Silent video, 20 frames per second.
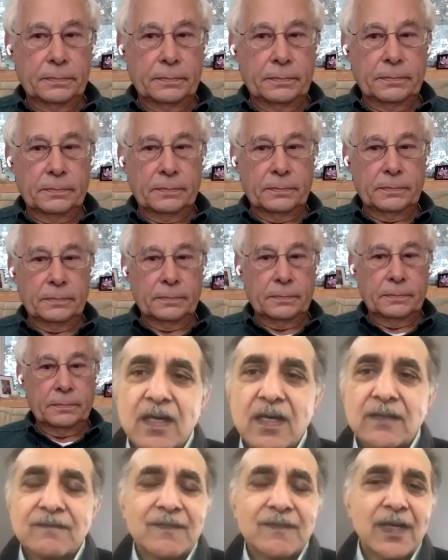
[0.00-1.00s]
Thanks,
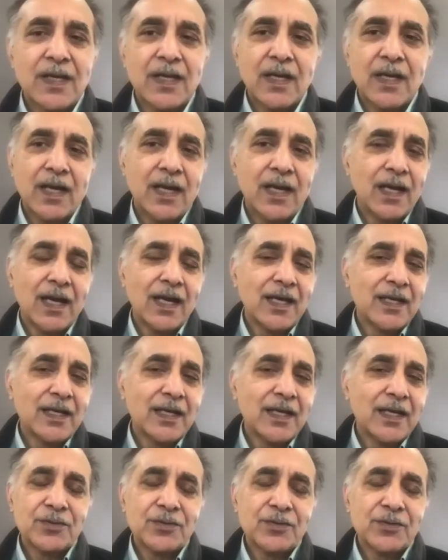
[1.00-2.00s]
Don. I
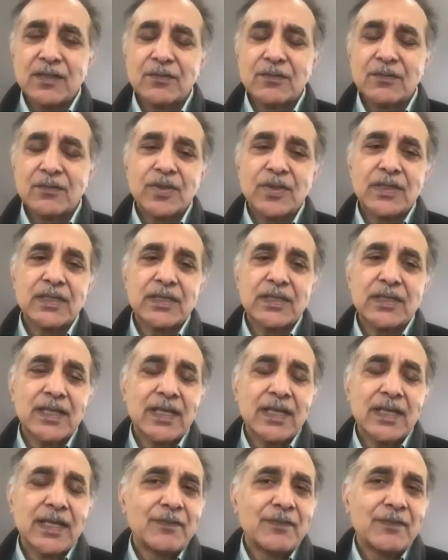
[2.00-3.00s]
agree completely.
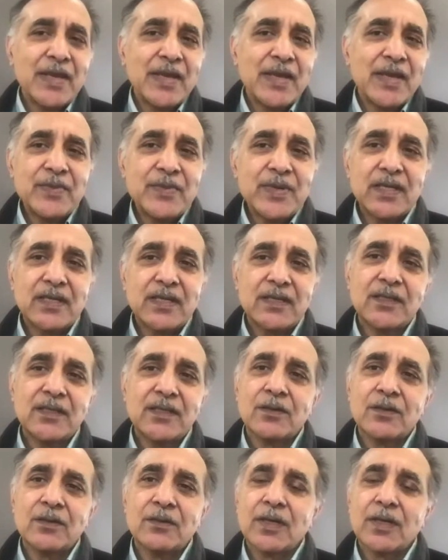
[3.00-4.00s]
And maybe, you
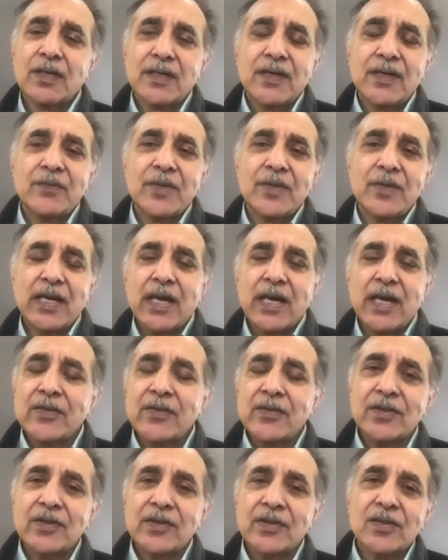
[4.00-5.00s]
know, I have my eye
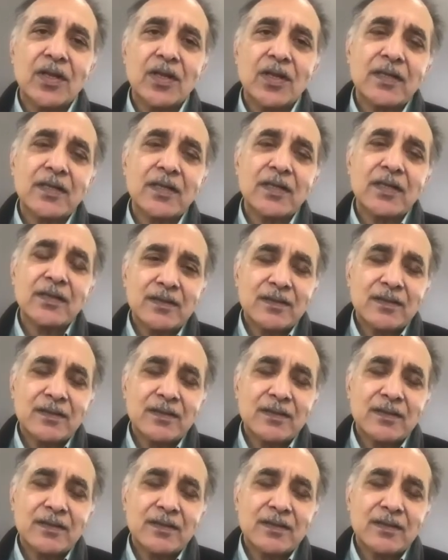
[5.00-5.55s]
on the clock.